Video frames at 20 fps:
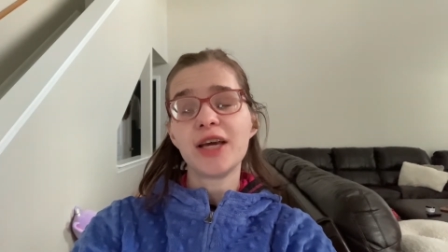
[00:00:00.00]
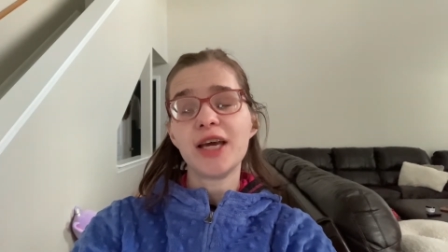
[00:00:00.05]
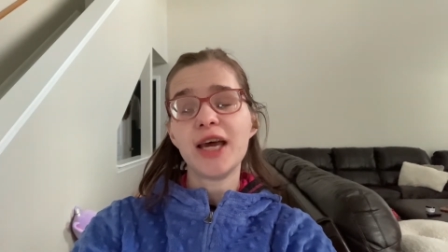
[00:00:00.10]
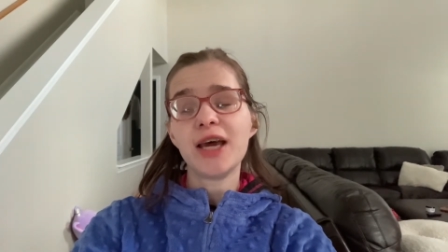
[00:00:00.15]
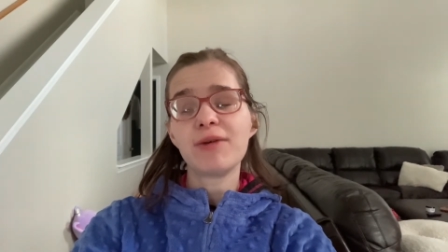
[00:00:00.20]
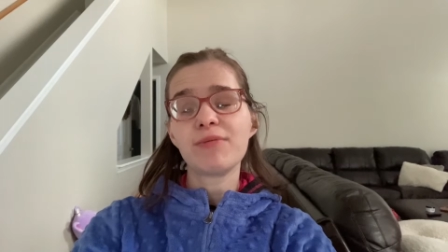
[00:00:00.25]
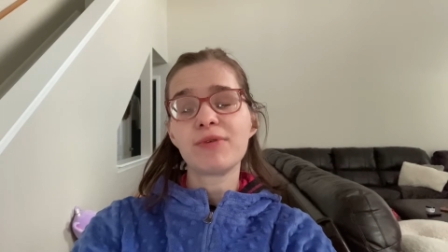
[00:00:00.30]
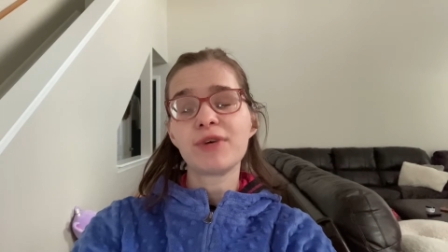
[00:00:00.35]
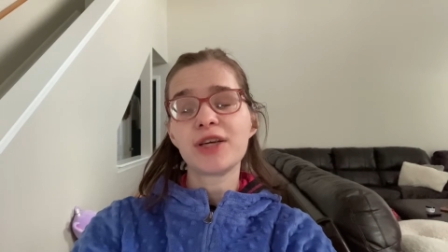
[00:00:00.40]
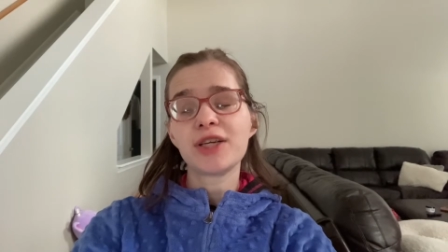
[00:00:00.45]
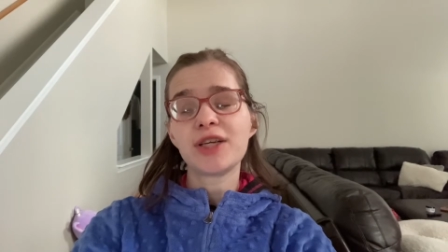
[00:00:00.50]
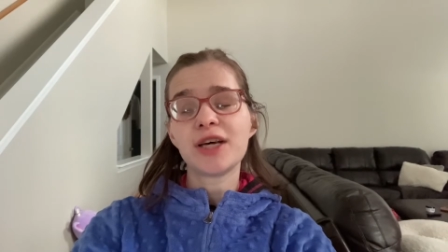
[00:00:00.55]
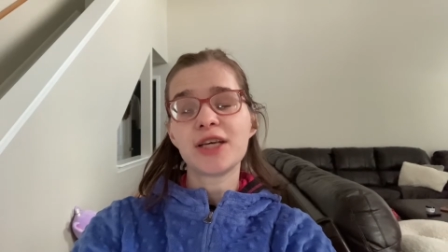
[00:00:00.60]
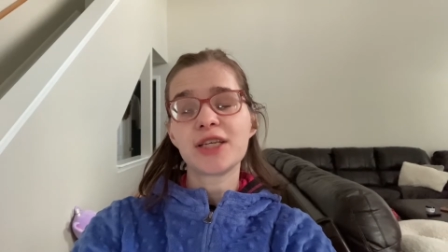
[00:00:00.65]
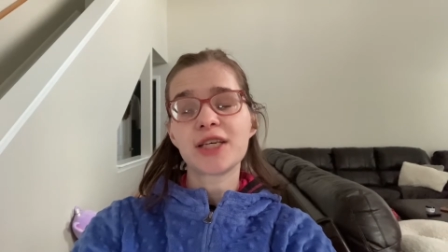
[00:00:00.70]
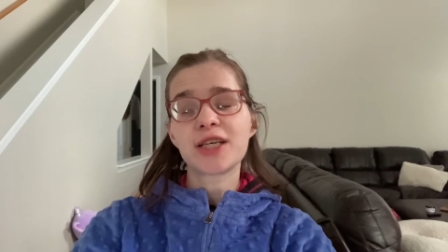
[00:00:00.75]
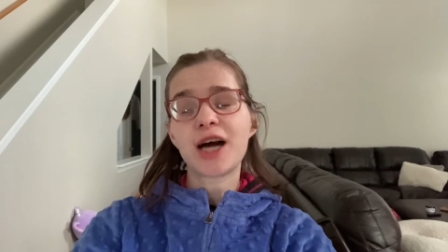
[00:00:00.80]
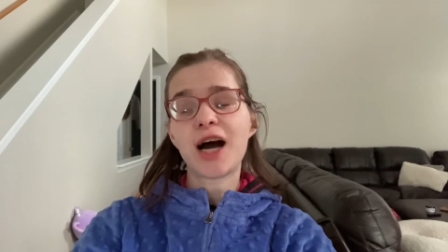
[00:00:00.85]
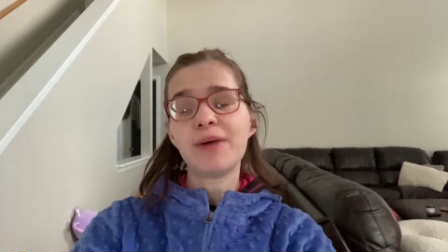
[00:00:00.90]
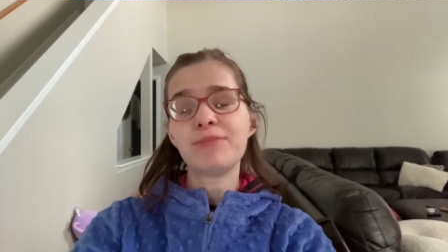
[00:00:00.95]
It really does.
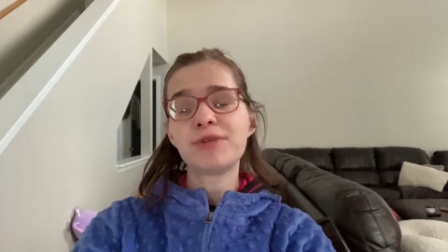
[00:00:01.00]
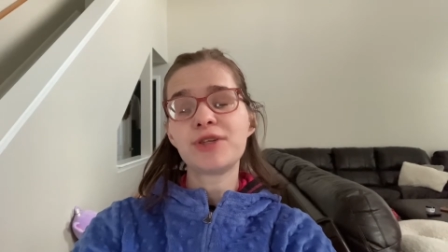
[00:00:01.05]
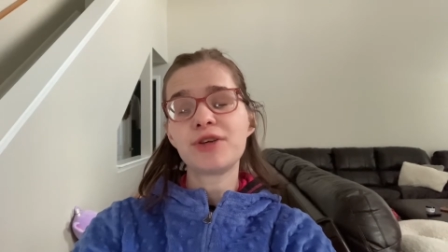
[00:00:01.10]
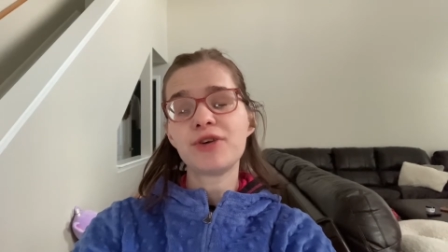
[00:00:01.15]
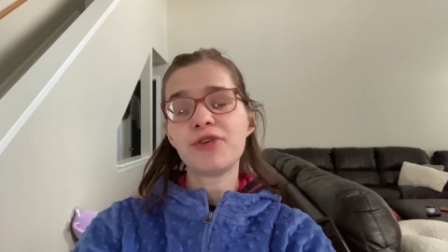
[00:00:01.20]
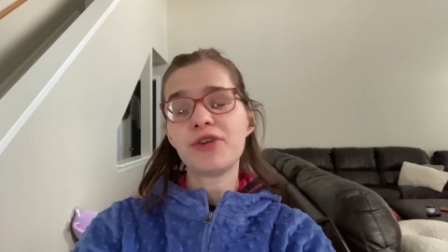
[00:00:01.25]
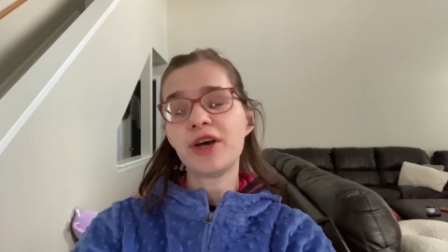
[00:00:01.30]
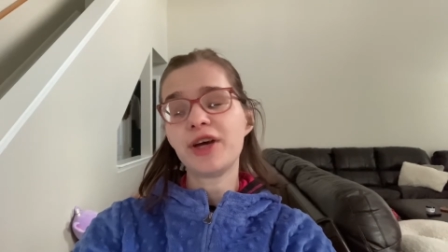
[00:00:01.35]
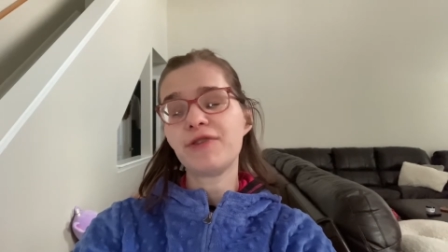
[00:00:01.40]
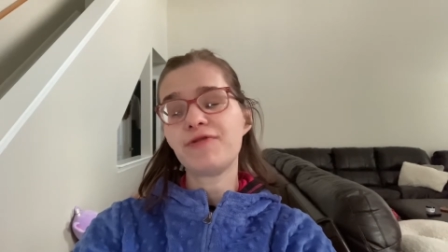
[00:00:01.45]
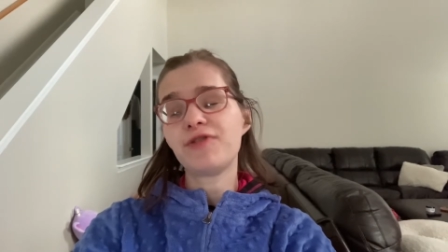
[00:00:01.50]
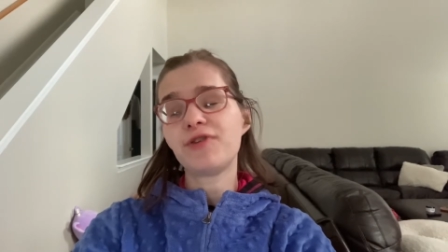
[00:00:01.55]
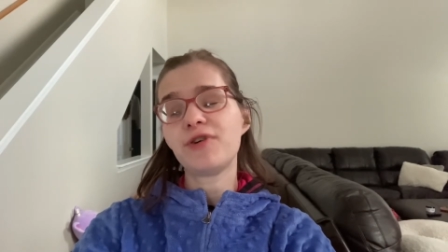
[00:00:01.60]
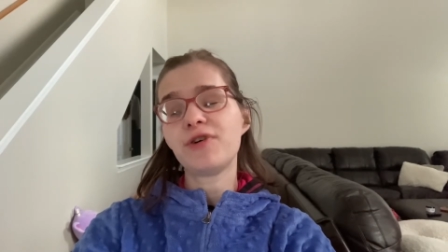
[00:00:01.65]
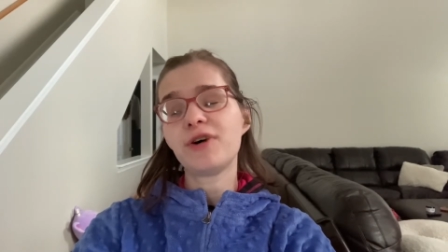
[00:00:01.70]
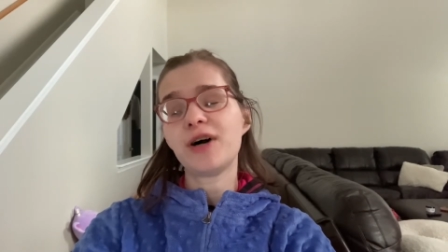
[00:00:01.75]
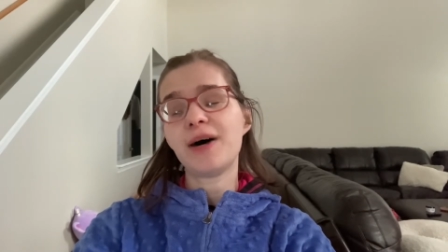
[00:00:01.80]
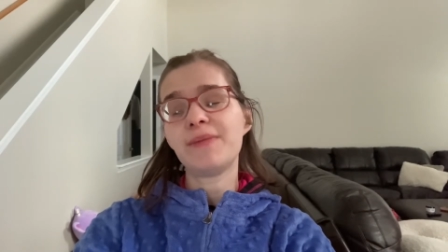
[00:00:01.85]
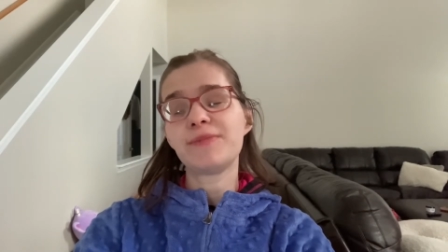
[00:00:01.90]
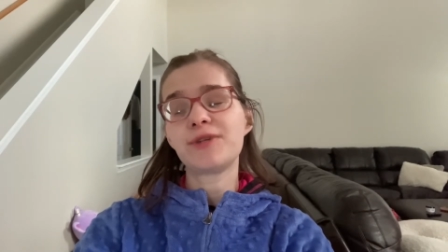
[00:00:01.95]
Like, I'm so
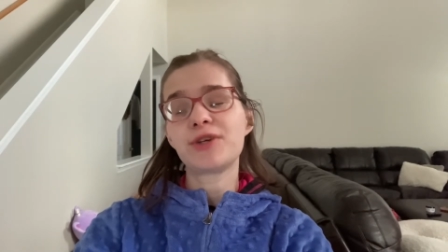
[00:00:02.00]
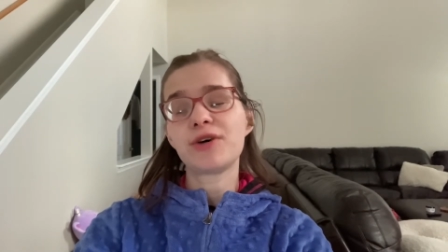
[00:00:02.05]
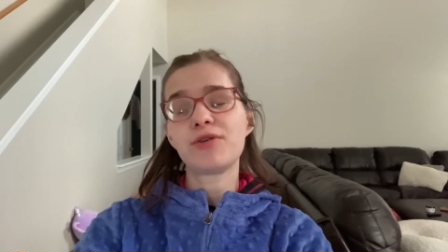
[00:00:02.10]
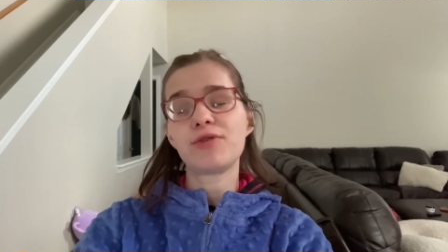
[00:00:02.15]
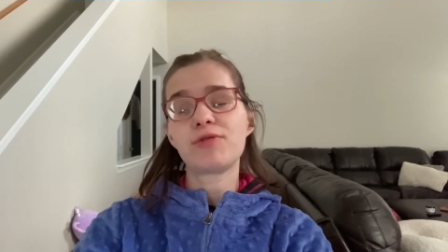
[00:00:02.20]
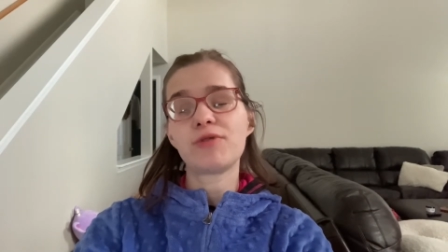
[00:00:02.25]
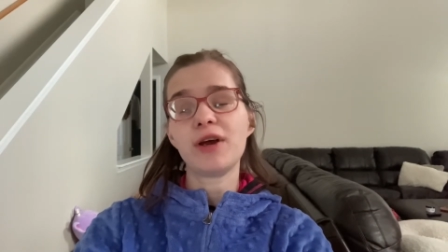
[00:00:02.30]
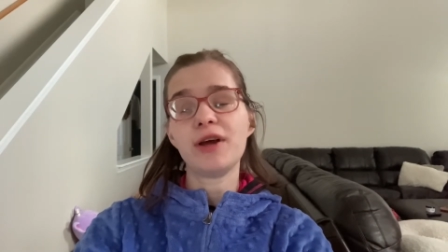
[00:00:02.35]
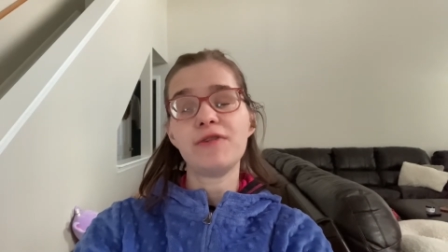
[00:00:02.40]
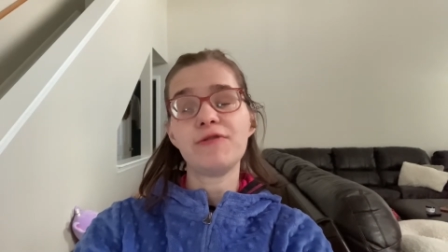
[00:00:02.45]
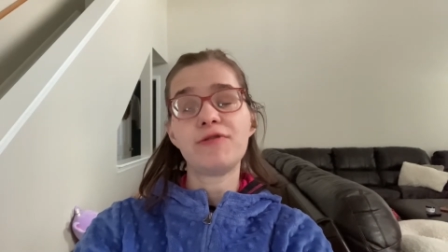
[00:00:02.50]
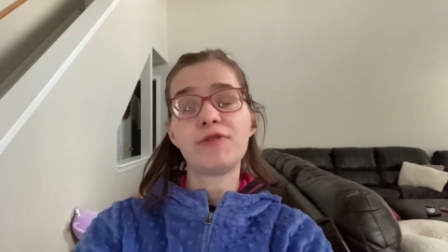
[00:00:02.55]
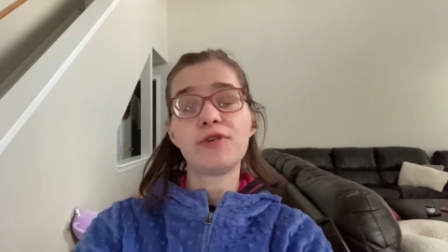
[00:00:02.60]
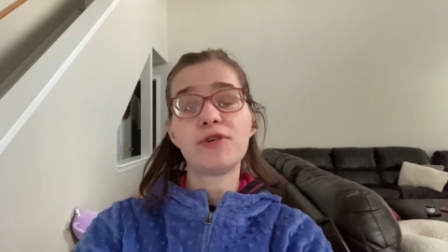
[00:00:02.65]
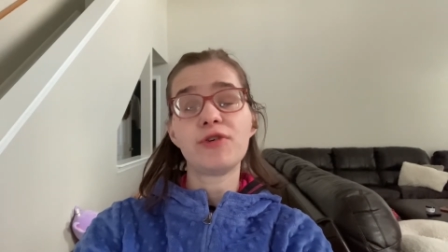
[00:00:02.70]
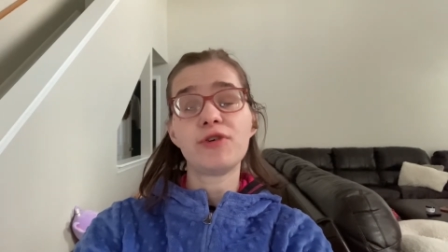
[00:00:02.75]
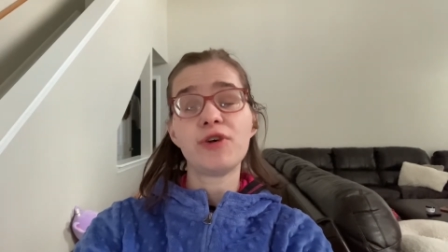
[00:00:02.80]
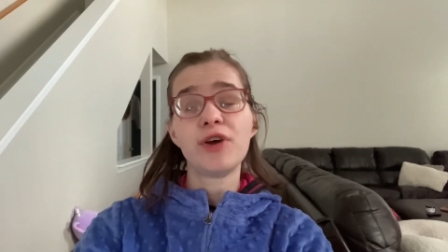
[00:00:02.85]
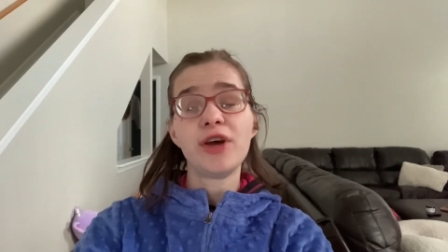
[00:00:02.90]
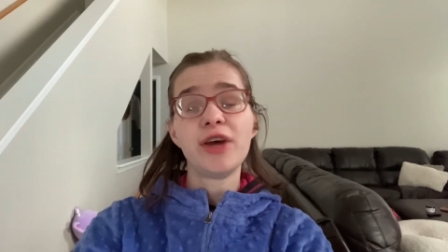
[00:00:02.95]
thankful. I'm so
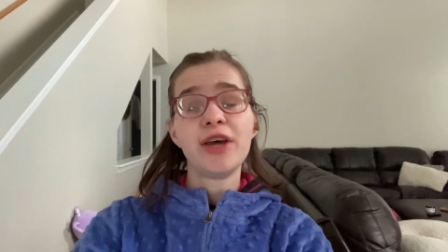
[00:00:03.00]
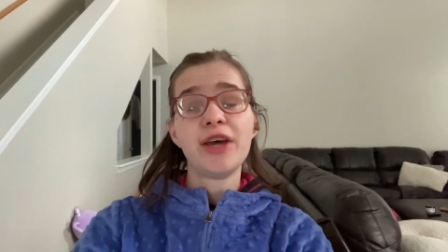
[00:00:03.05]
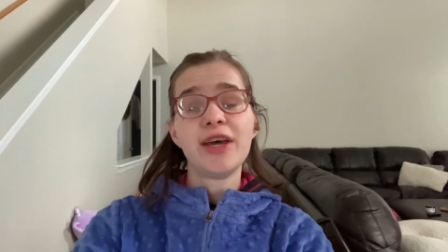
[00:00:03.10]
grateful.